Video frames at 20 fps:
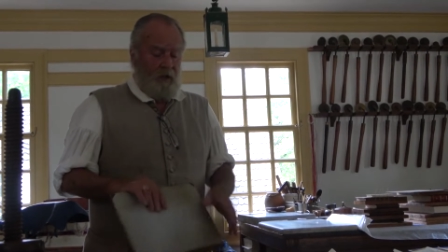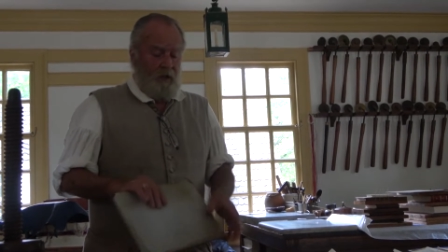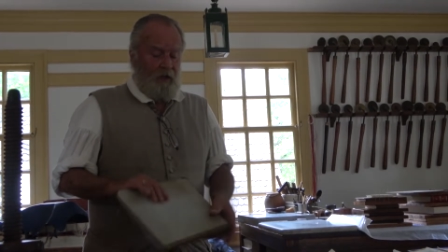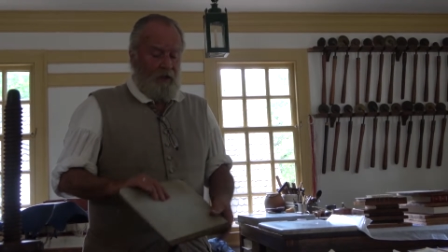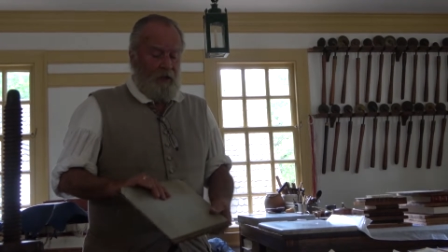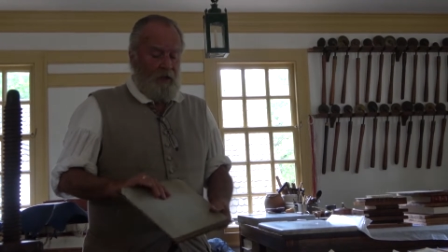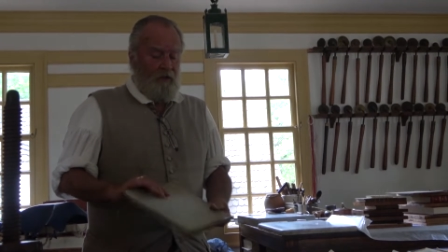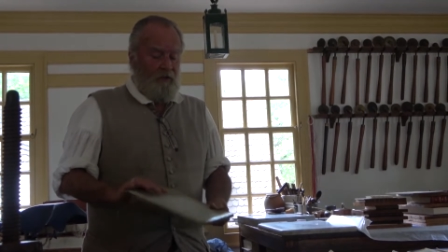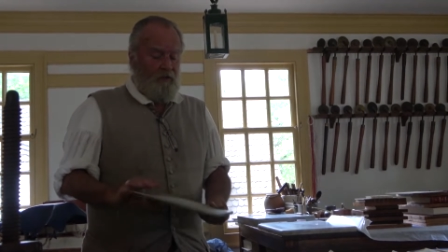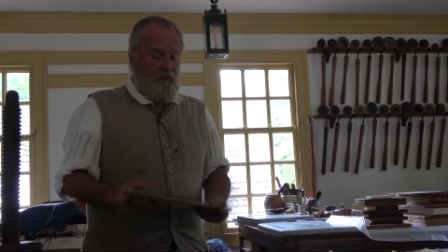
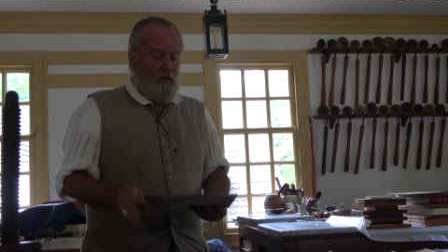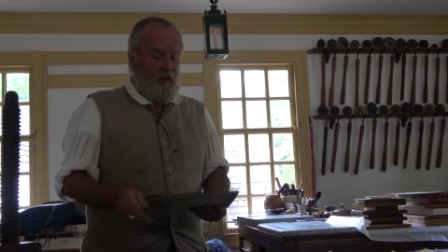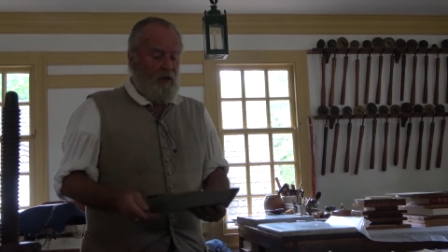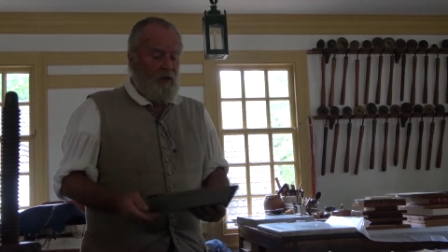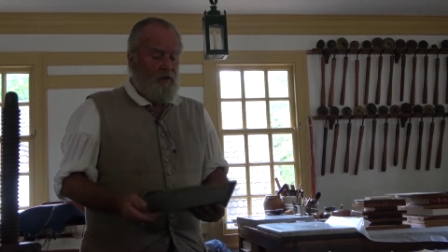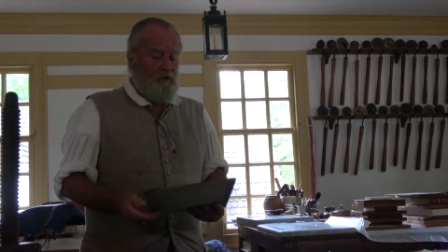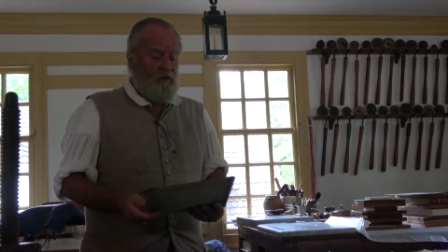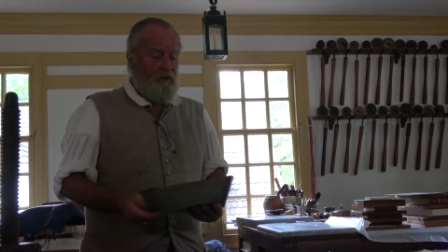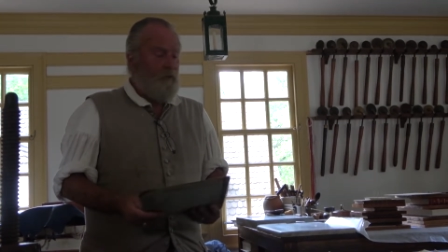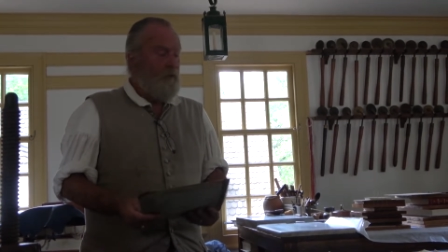And that is the
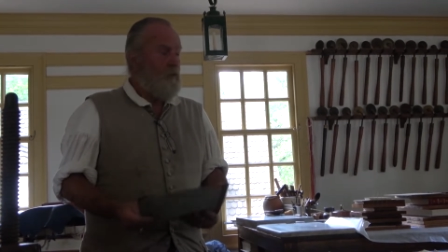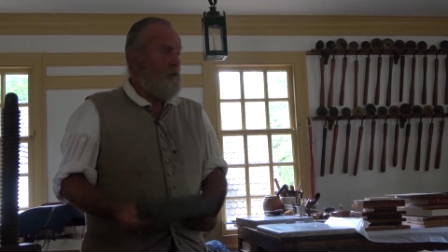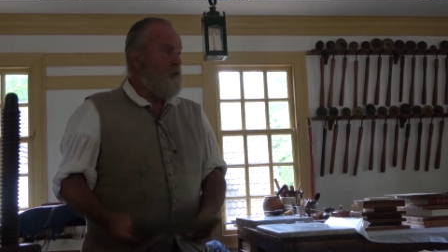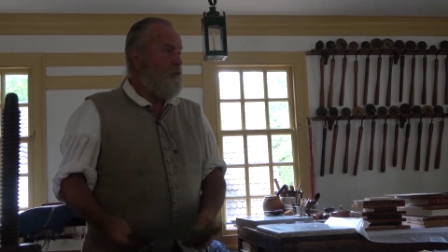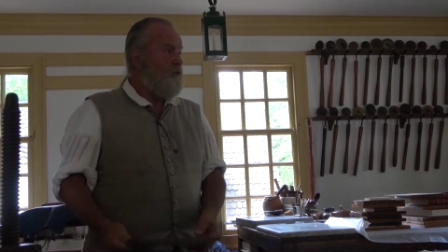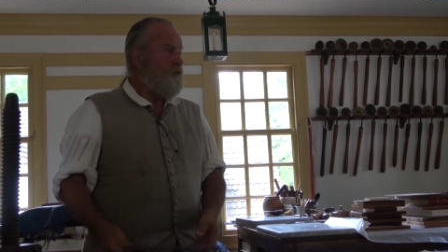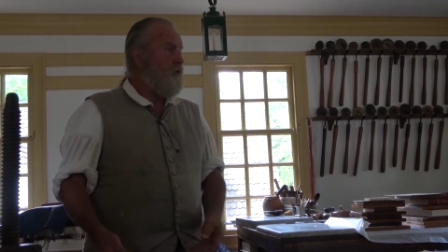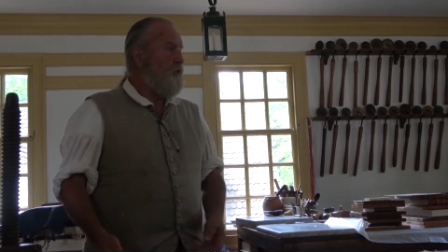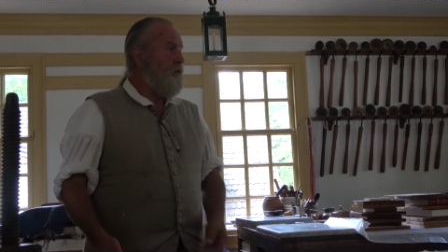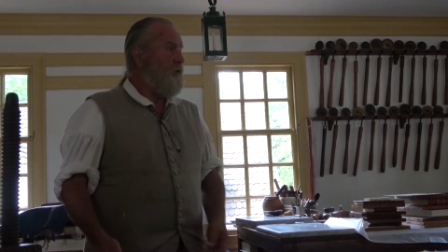concept of
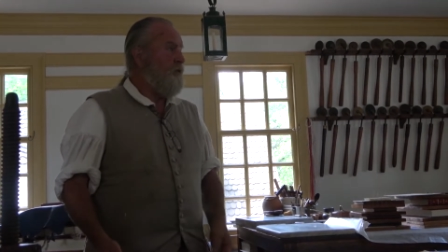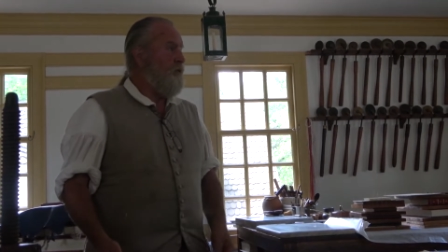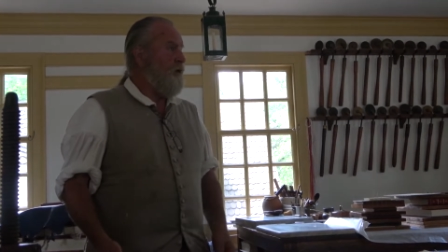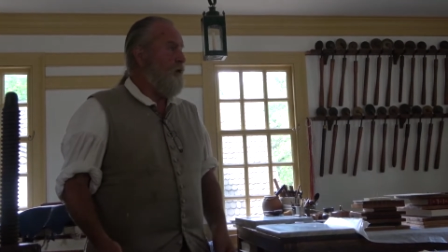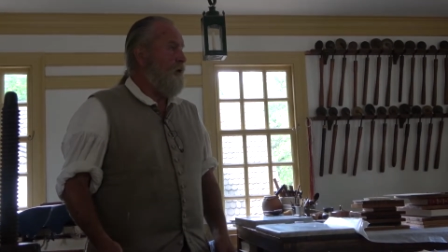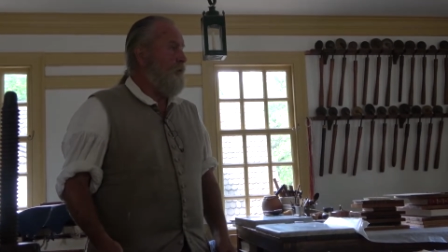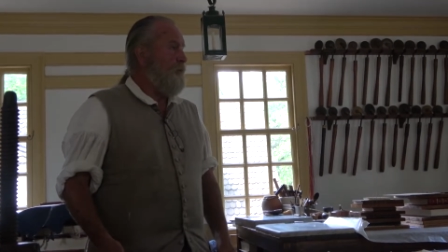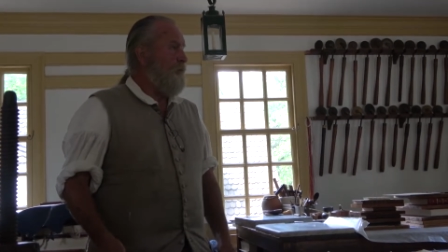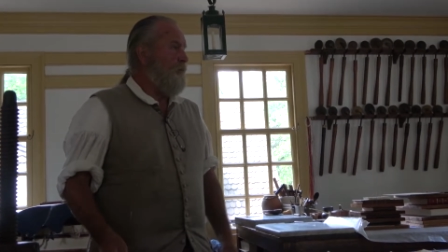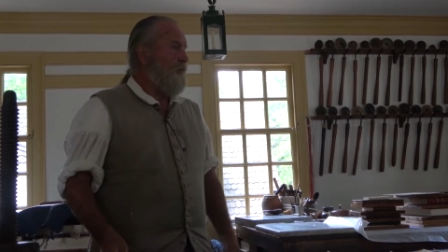movable
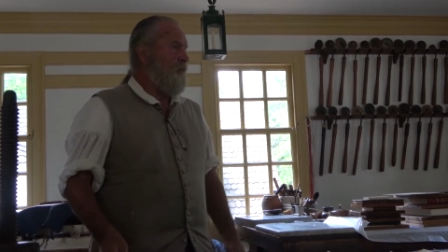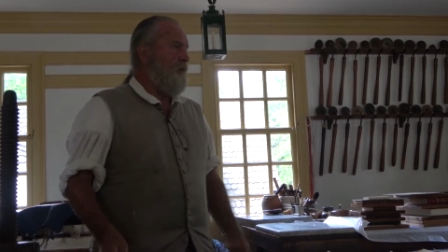type.